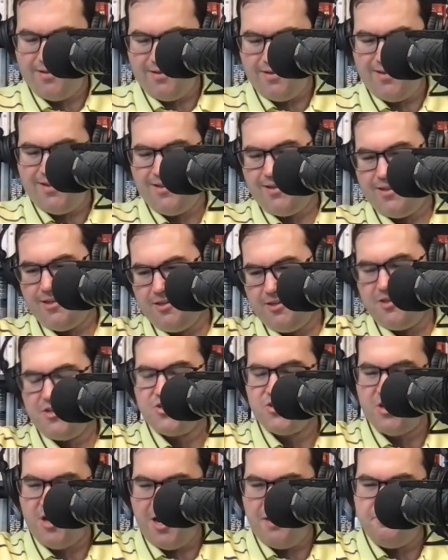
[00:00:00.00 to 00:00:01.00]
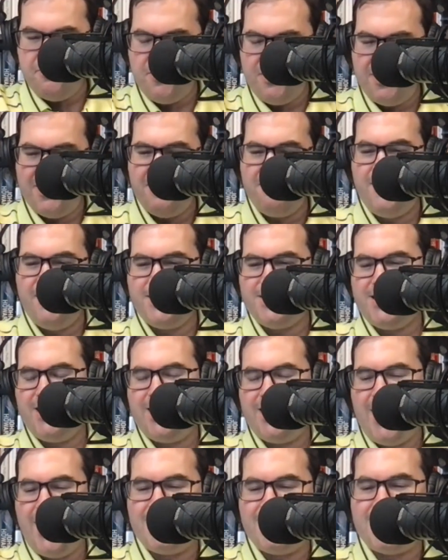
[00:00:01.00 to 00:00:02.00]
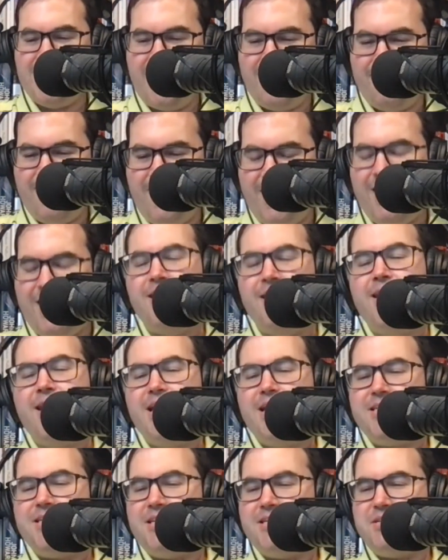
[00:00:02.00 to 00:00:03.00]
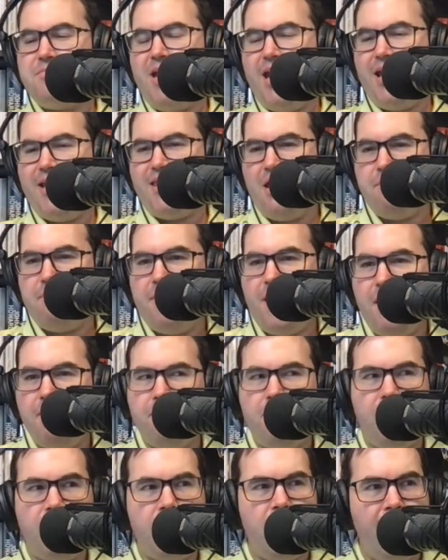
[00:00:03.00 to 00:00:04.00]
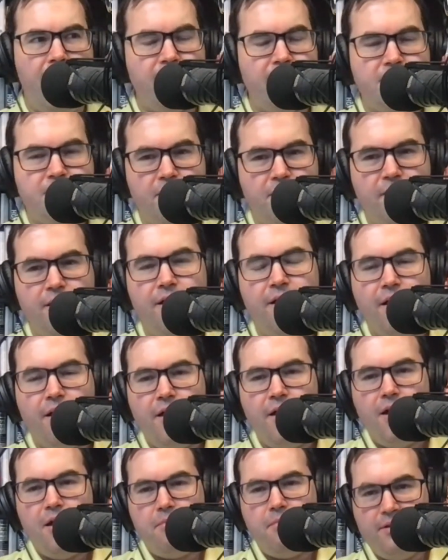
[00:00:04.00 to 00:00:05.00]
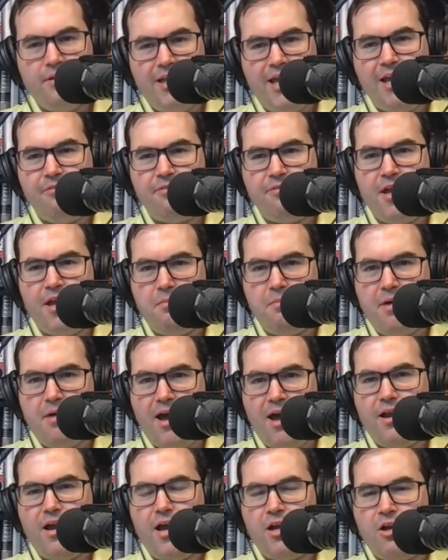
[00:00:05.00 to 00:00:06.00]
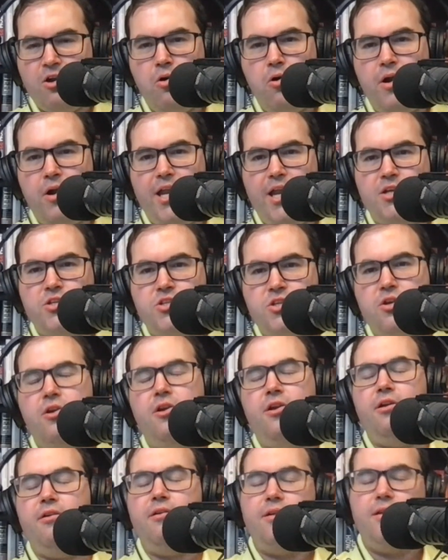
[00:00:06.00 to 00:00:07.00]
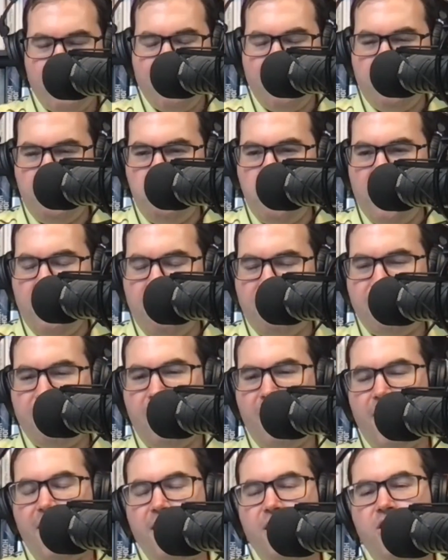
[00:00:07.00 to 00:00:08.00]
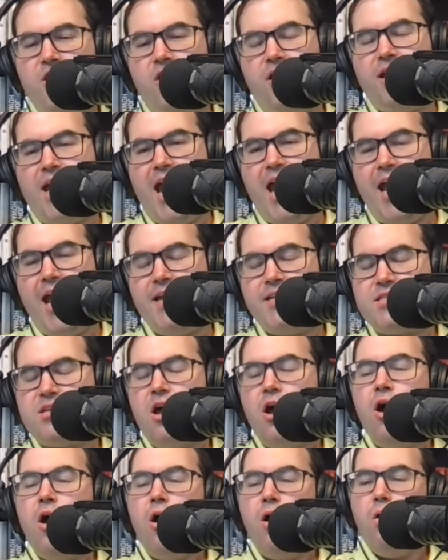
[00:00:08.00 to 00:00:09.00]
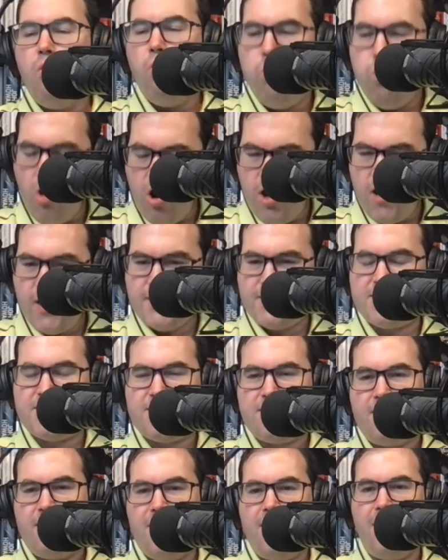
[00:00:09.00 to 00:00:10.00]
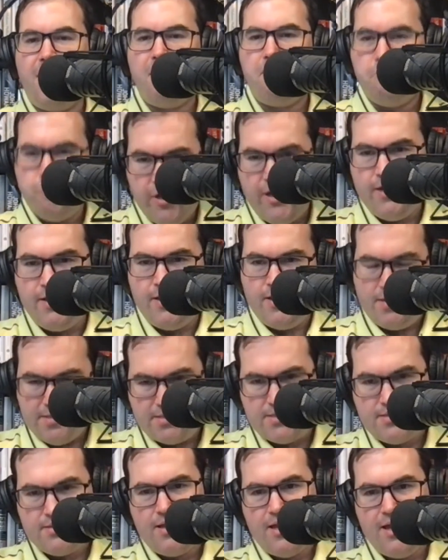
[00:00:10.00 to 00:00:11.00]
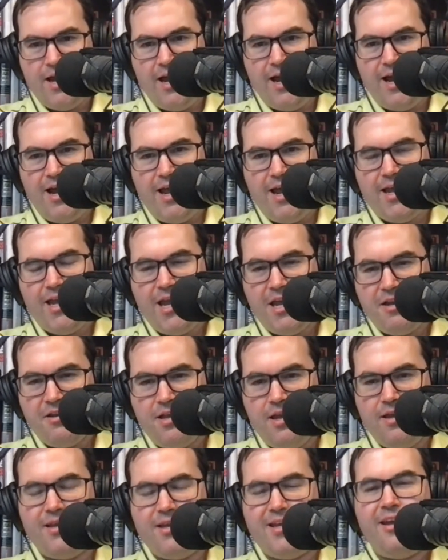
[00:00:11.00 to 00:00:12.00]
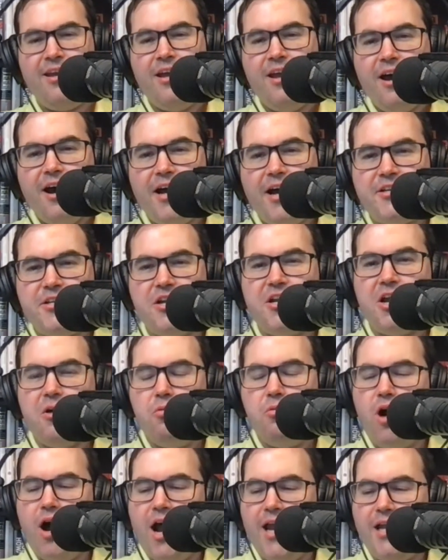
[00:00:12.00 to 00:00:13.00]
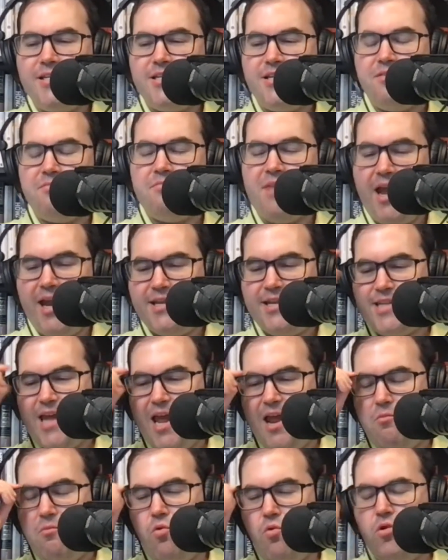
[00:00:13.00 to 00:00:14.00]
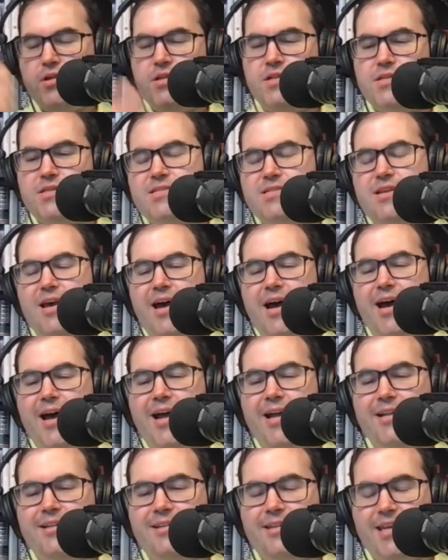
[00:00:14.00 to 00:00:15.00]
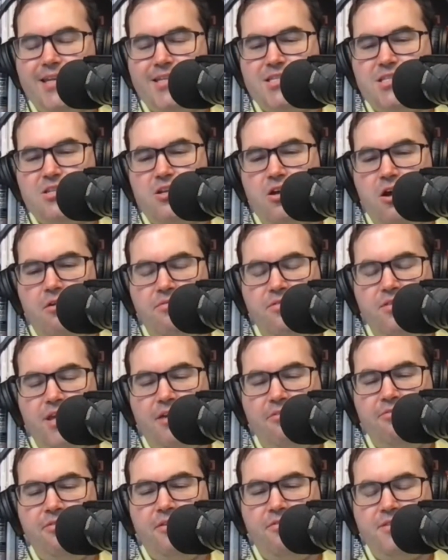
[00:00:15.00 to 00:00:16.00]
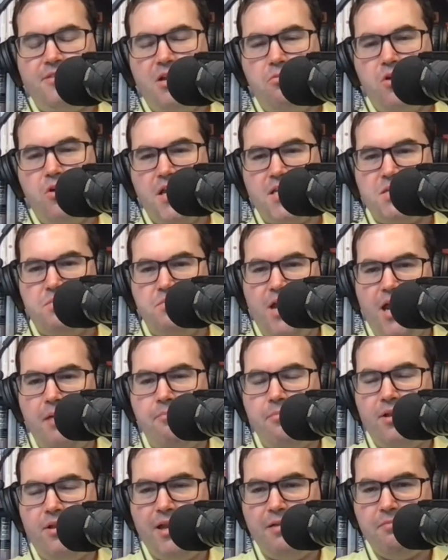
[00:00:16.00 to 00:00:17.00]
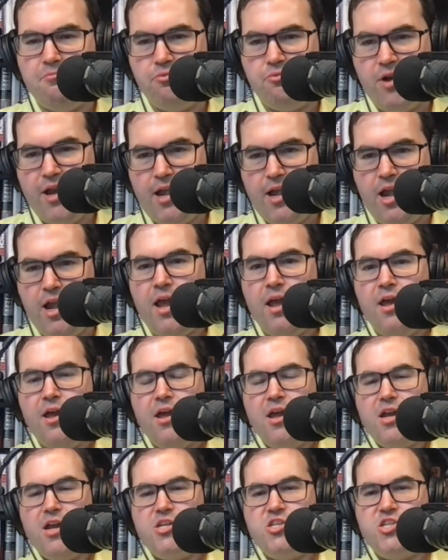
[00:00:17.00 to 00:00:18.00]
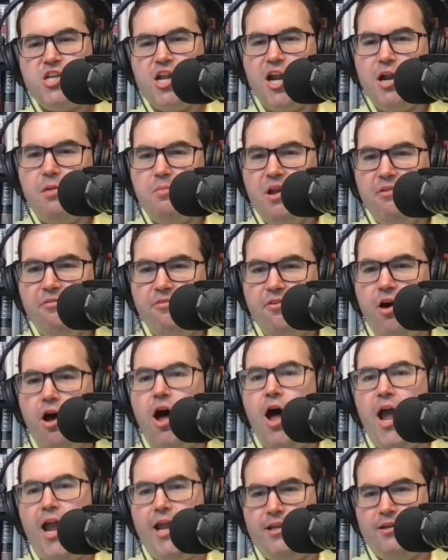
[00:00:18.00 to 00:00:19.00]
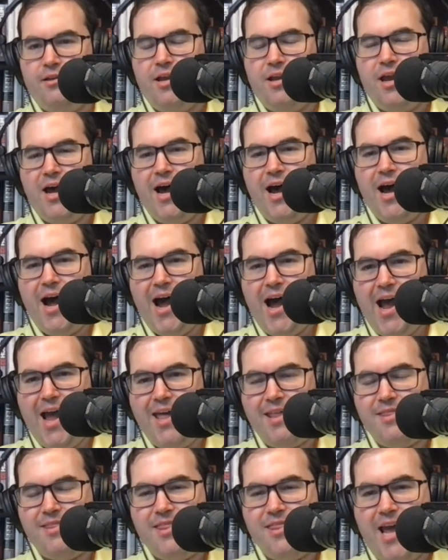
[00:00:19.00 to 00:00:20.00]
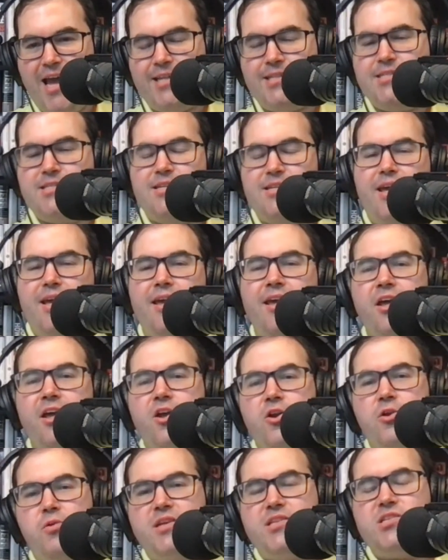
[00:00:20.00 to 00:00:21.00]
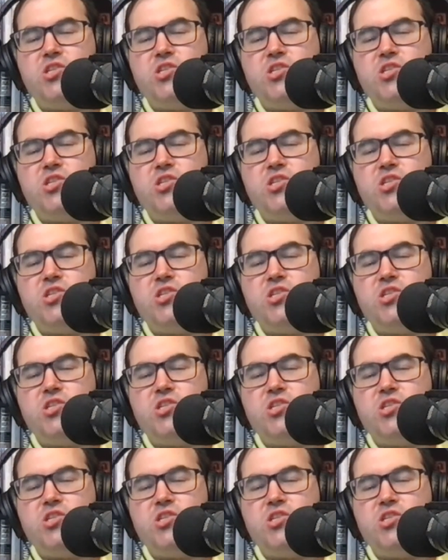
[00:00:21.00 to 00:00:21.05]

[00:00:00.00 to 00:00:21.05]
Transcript: you can try and put a convincing case out there. Doesn't mean that people are going to believe it. But according to one of the UK's worst uh, Britons, uh, um, and I don't know why he didn't make Dan Wootton's uh, list of the 50 worst people in Britain. Jeremy Vine, uh, that uh, who is